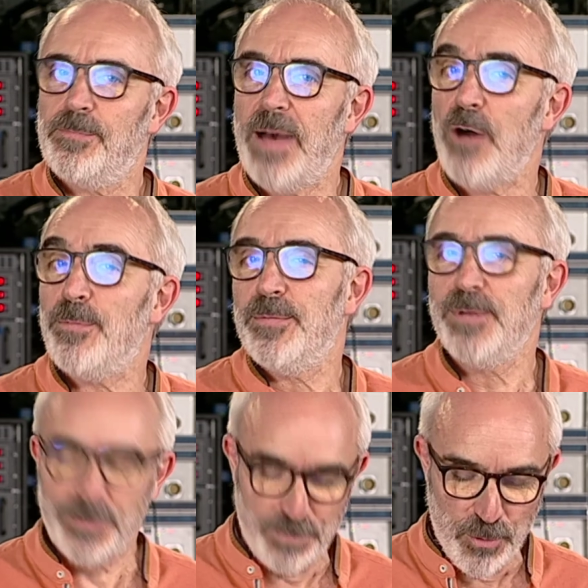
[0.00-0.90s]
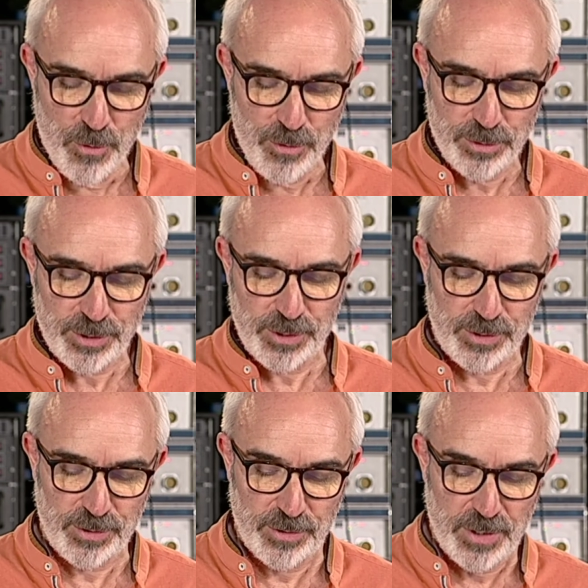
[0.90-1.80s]
palpably bored,
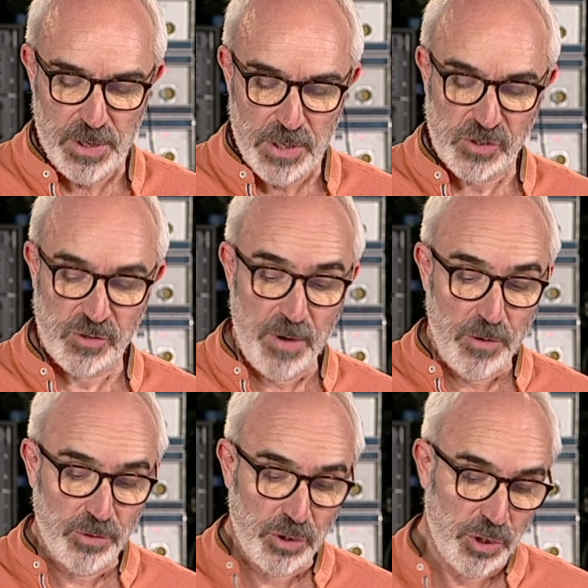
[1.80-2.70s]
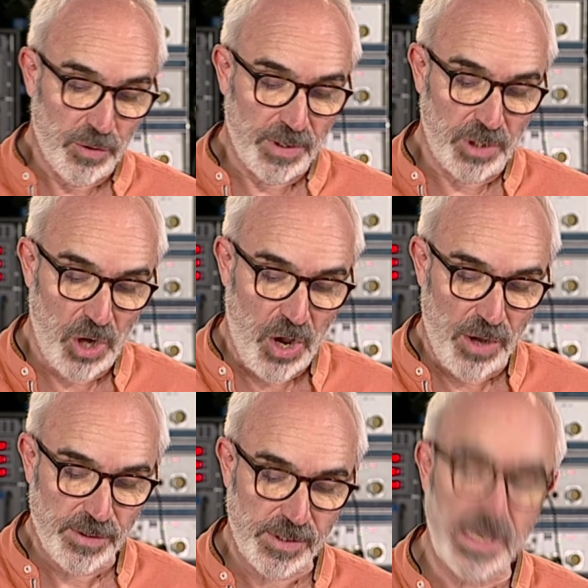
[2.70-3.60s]
smoked during
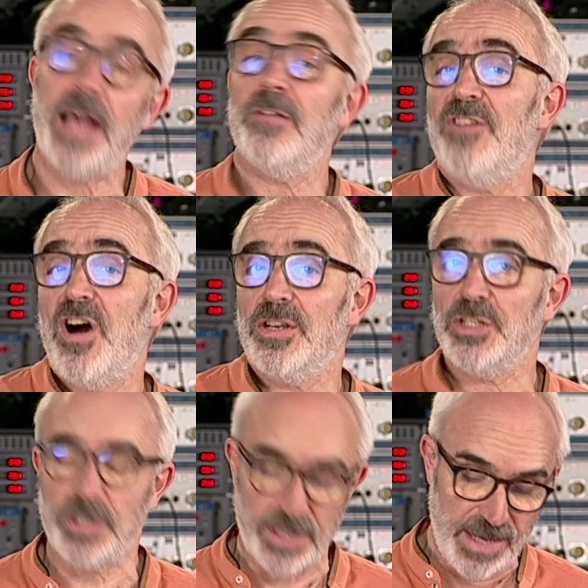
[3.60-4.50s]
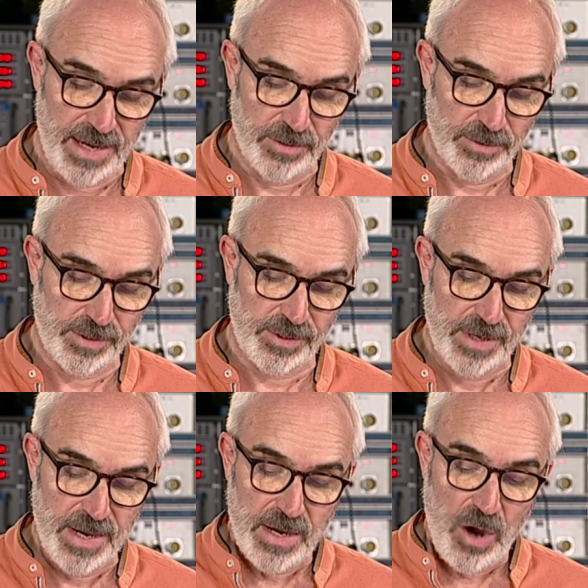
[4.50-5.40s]
class, and varnished her nails,
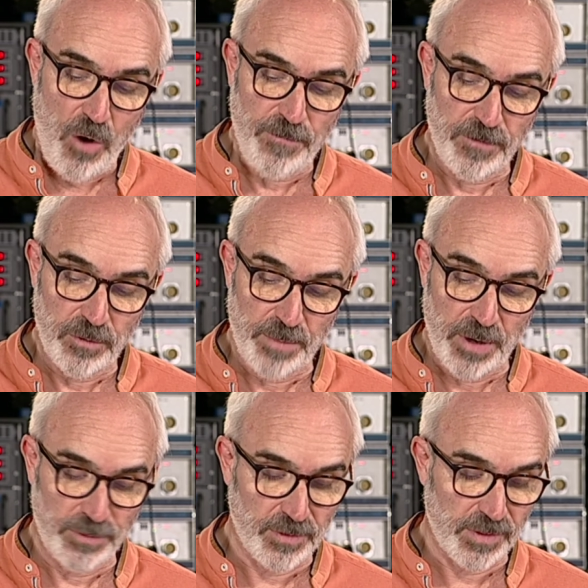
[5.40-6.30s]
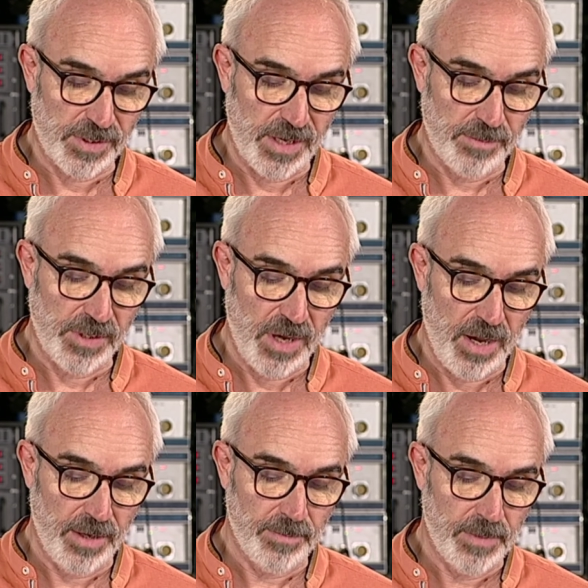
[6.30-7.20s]
often both at the same
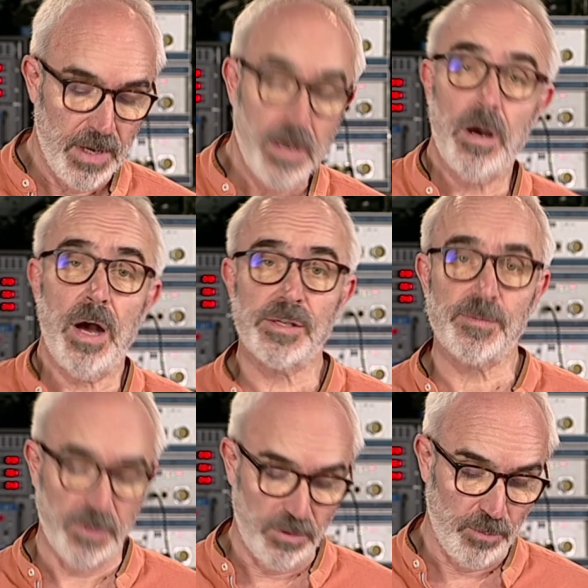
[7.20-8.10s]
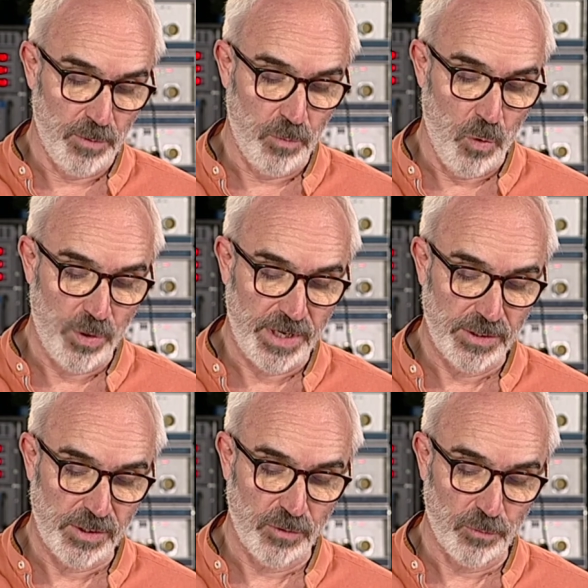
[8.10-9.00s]
time. Her husband would walk
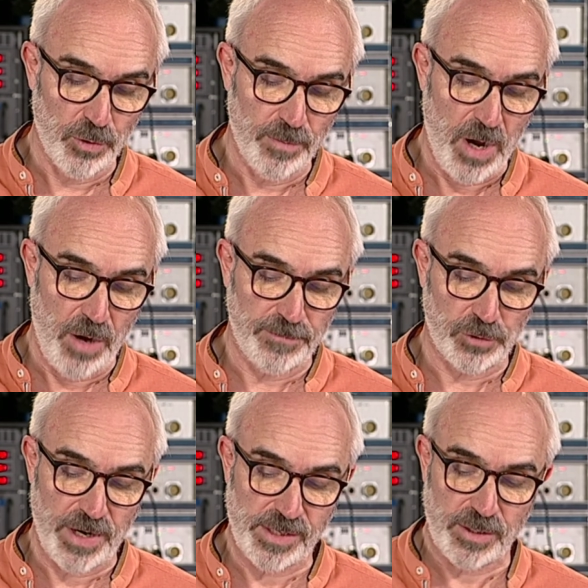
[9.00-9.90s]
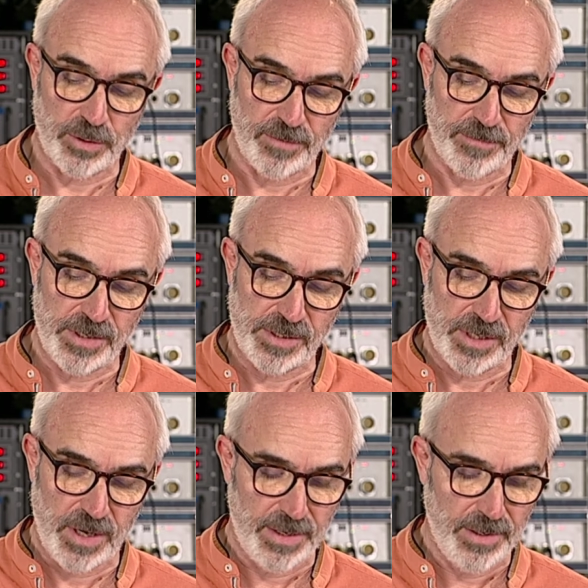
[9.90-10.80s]
into the room half-dressed, looking for his
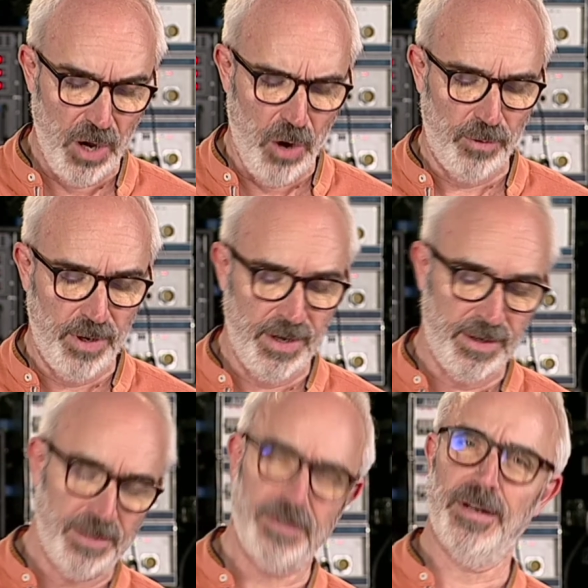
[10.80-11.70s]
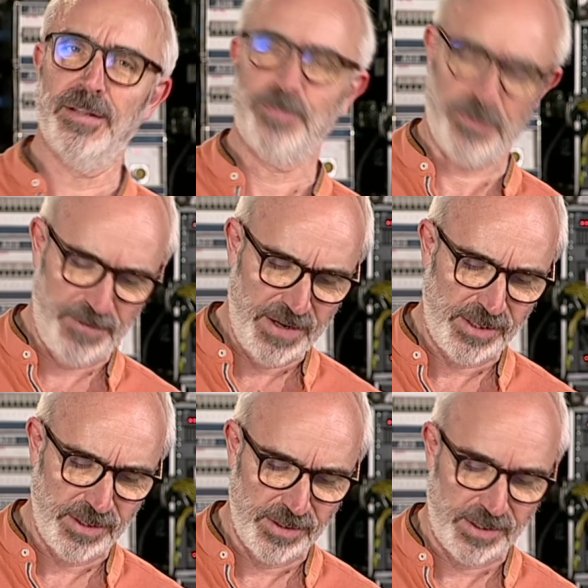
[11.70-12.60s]
tie. "Oh, the little
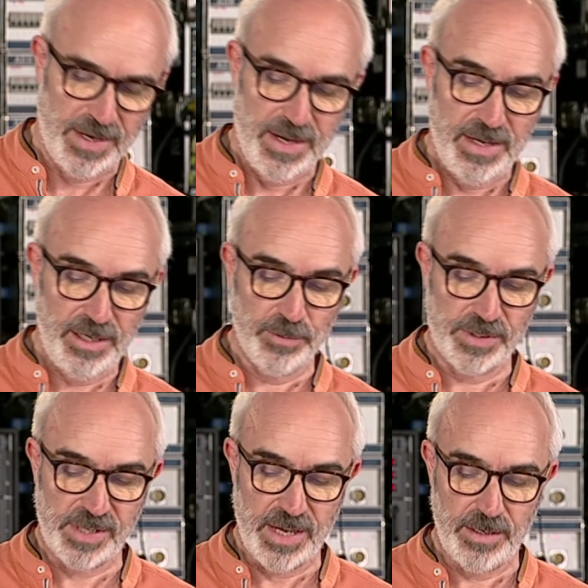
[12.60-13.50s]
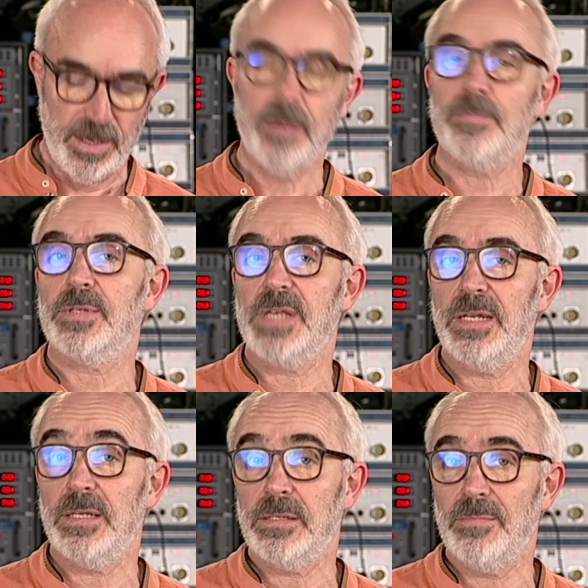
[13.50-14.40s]
professors," he would say,
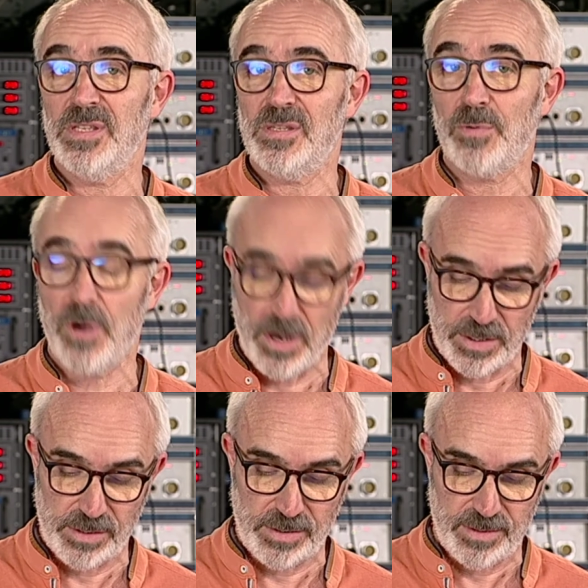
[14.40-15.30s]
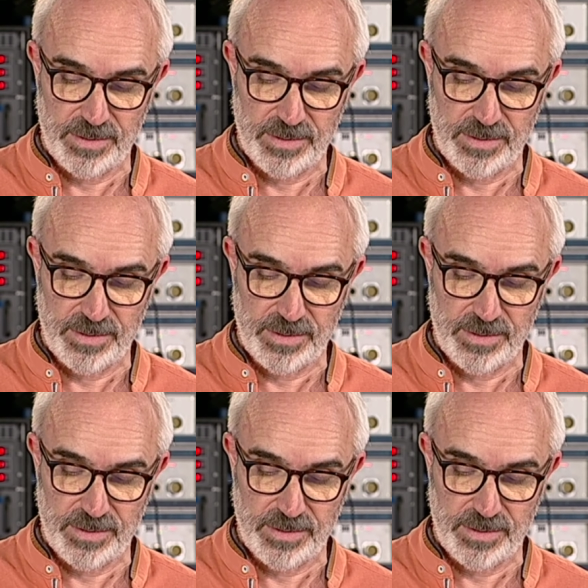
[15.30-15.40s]
pretending to be surprised.